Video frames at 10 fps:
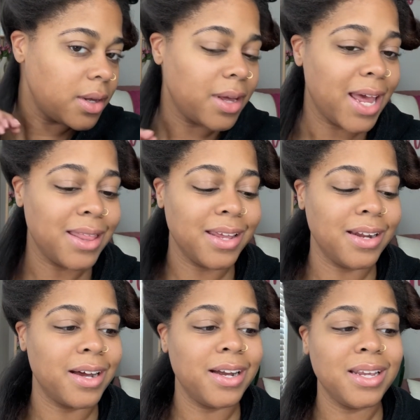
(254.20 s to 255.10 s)
And
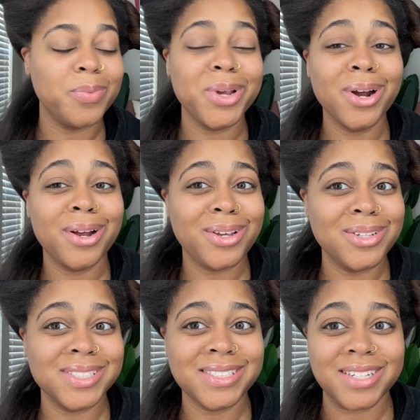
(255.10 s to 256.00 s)
then, honey, we are
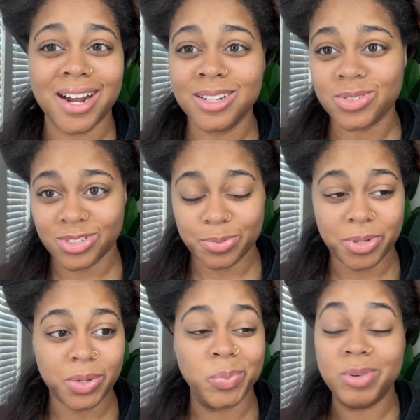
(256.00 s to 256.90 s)
using Donna'S
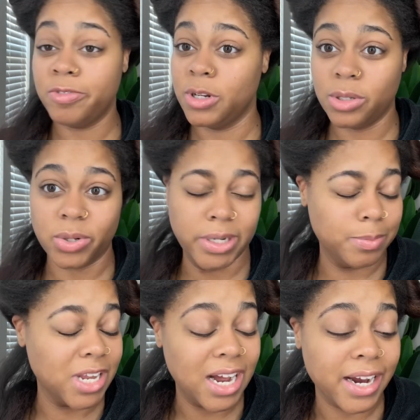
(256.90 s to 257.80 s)
Recipe with Vanilla
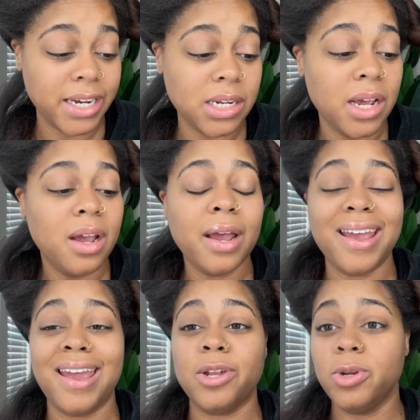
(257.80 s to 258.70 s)
Cream Line.
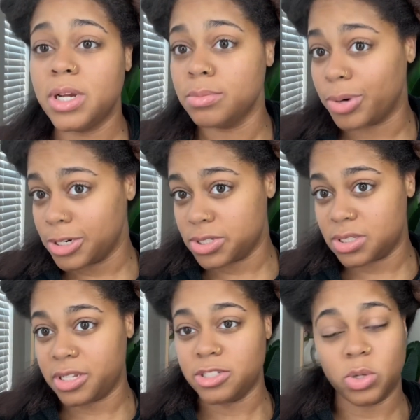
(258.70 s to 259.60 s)
And you can purchase
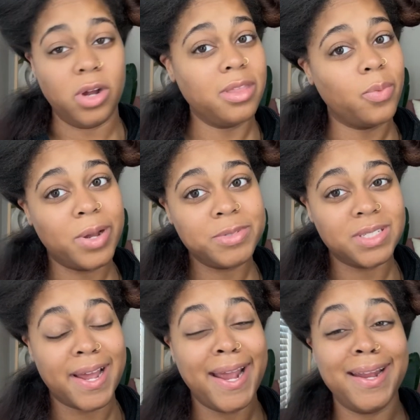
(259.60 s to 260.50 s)
this on their
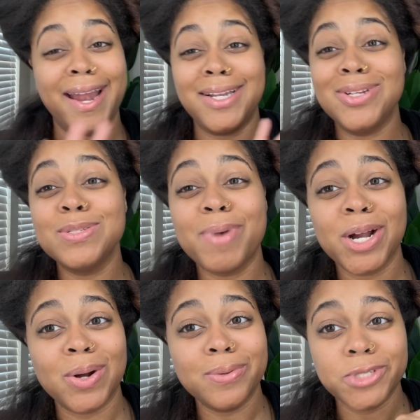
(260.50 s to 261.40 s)
website and use my
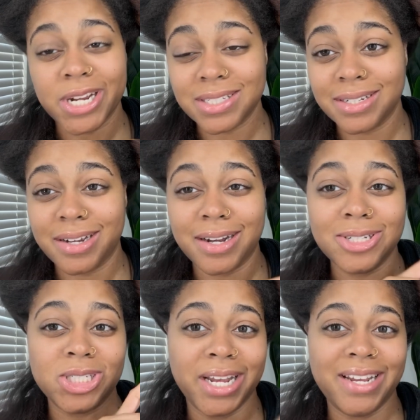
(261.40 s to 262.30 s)
code Jessica,
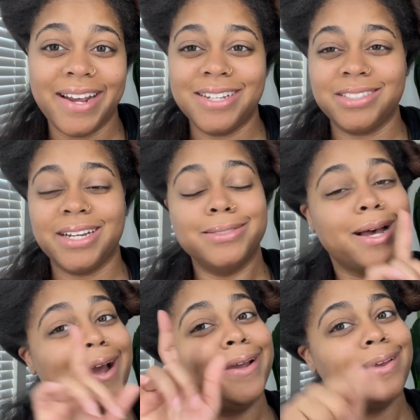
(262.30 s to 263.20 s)

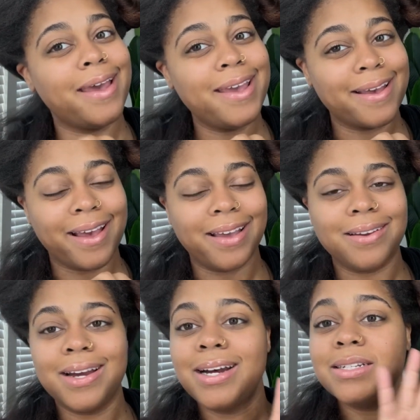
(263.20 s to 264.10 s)
Jessika,
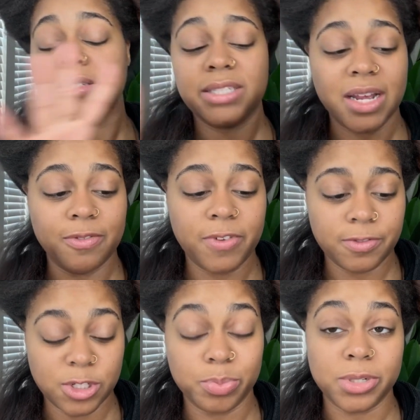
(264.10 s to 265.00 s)
to save
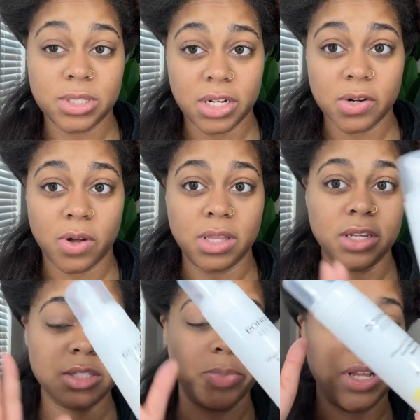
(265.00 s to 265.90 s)
15% on
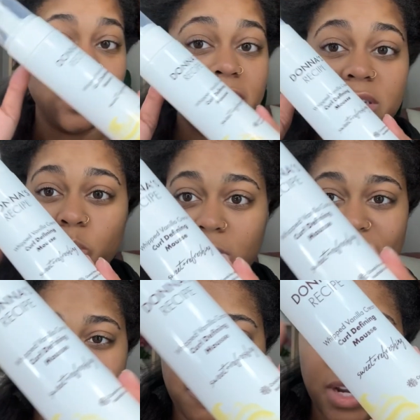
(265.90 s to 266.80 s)
this. But this is one of
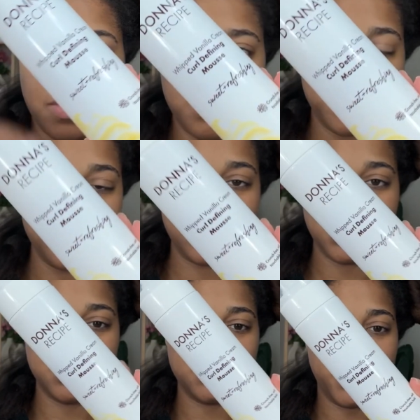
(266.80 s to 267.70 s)
my favorite
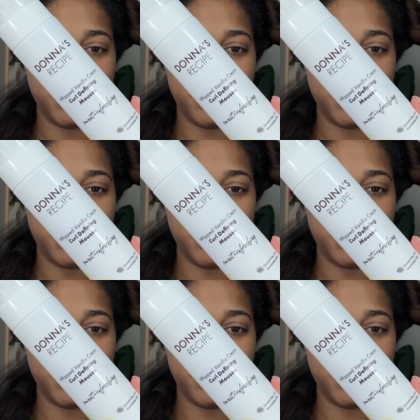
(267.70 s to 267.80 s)
mousses. It